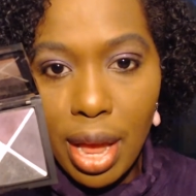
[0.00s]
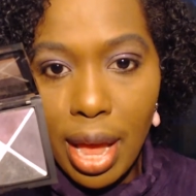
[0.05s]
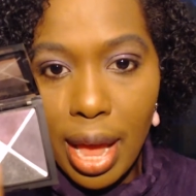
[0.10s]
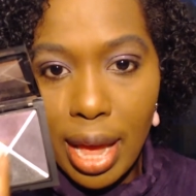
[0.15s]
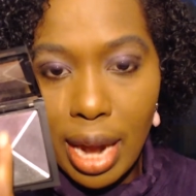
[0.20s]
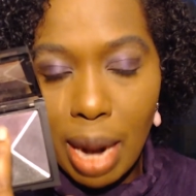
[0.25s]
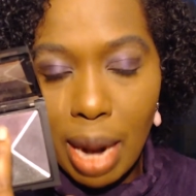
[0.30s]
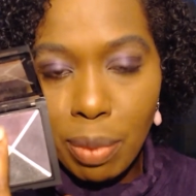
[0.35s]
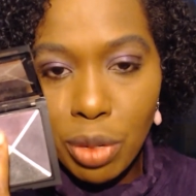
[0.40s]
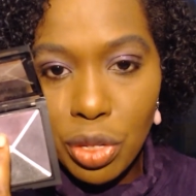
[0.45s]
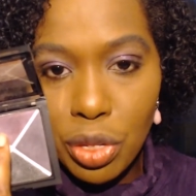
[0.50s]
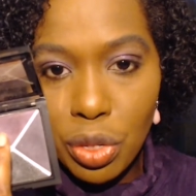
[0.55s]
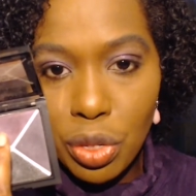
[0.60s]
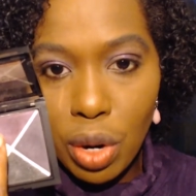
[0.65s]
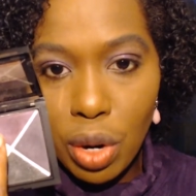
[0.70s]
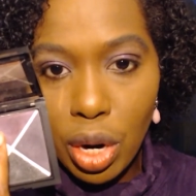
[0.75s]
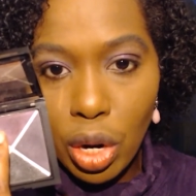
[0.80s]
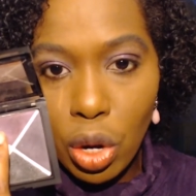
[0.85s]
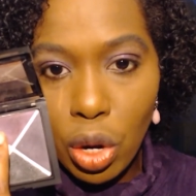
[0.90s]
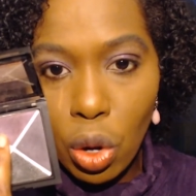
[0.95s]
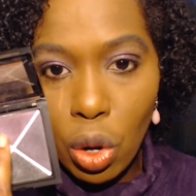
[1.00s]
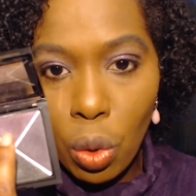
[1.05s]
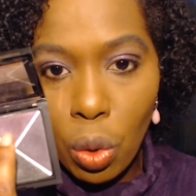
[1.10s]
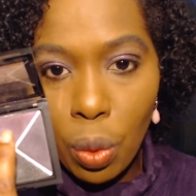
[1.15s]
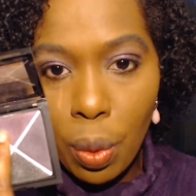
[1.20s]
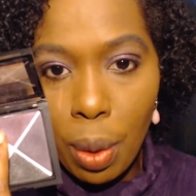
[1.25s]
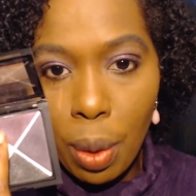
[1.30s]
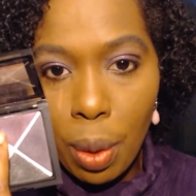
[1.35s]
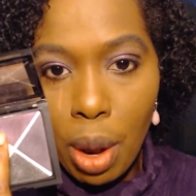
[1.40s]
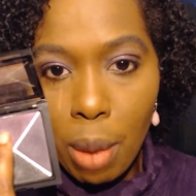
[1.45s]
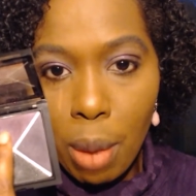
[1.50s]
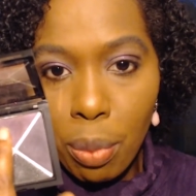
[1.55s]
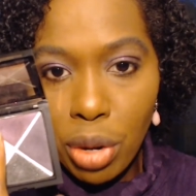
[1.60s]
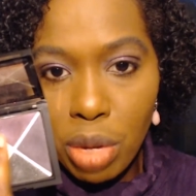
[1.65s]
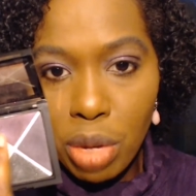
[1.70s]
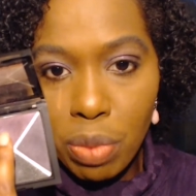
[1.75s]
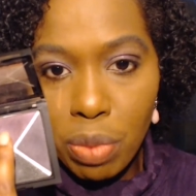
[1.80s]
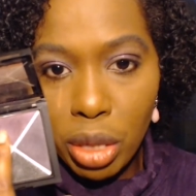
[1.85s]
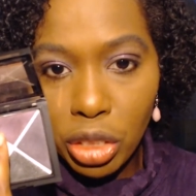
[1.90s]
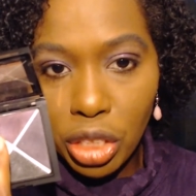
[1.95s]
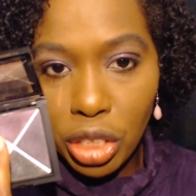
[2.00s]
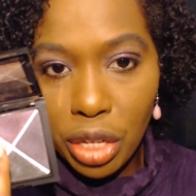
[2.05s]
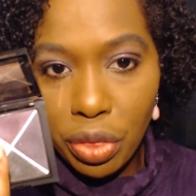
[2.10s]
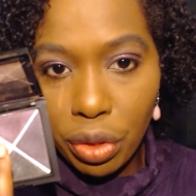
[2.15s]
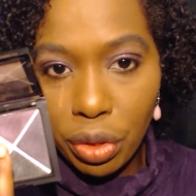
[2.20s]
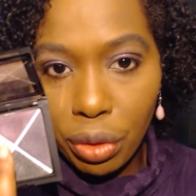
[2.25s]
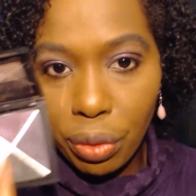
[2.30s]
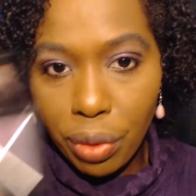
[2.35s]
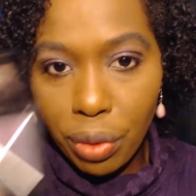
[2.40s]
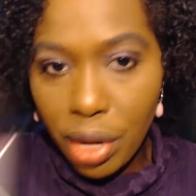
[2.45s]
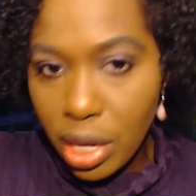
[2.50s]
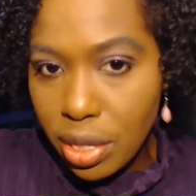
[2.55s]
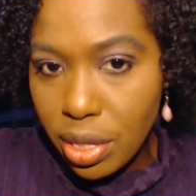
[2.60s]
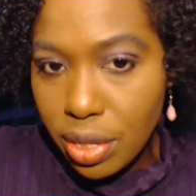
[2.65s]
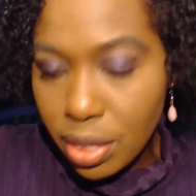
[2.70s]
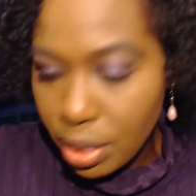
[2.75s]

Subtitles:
and I'm just going to go pretty much in the crease.